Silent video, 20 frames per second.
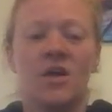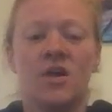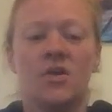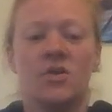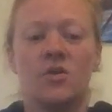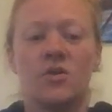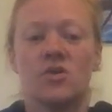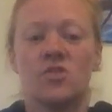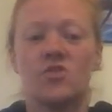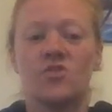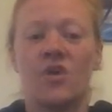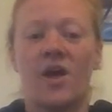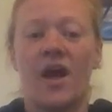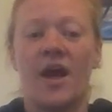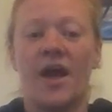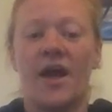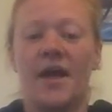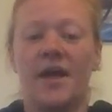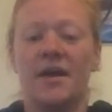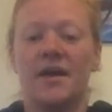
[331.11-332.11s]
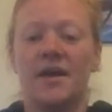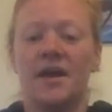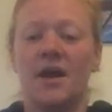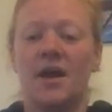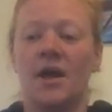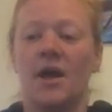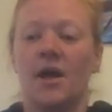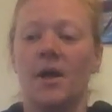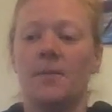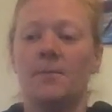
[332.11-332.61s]
you can try
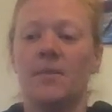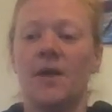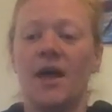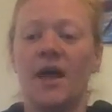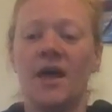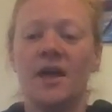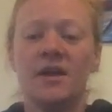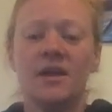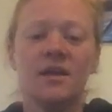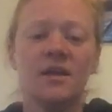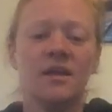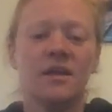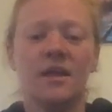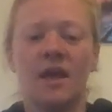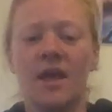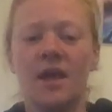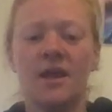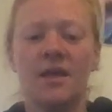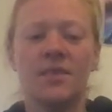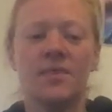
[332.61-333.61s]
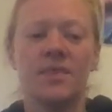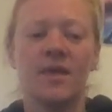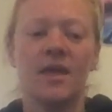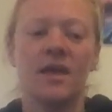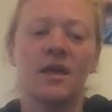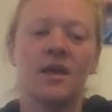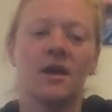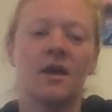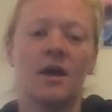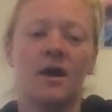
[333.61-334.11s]

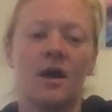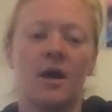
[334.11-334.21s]
anything